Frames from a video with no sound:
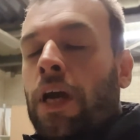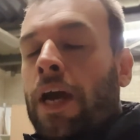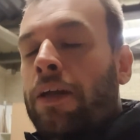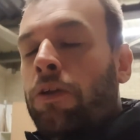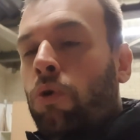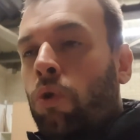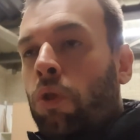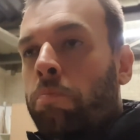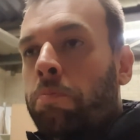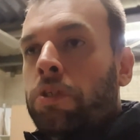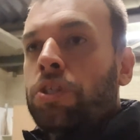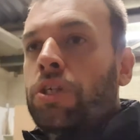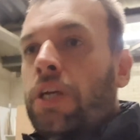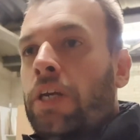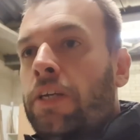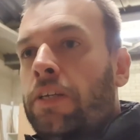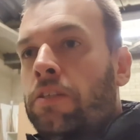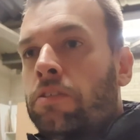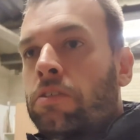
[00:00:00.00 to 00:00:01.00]
I had all the
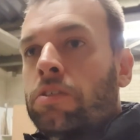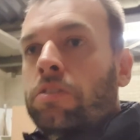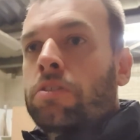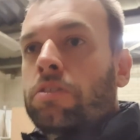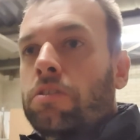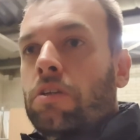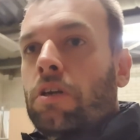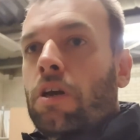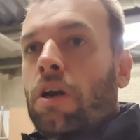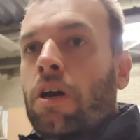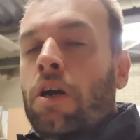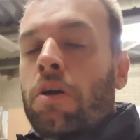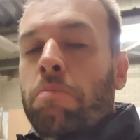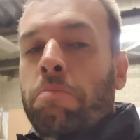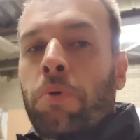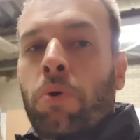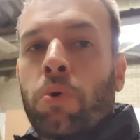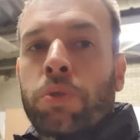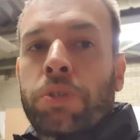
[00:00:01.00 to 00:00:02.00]
machines
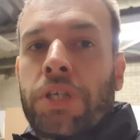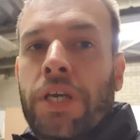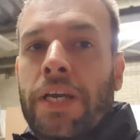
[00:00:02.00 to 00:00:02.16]
bought